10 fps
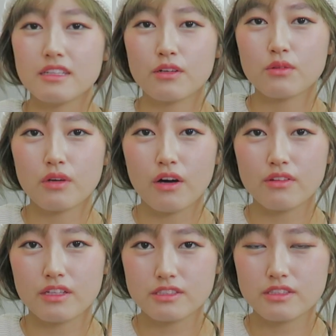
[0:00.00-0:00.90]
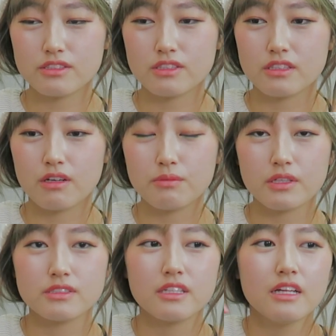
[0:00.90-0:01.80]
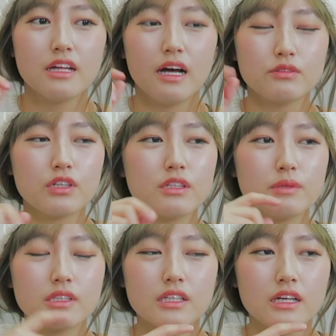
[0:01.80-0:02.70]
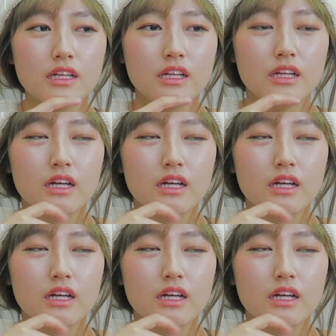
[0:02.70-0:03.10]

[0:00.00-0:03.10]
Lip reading: and I don't know how that's gonna turn out because I'm trying to make that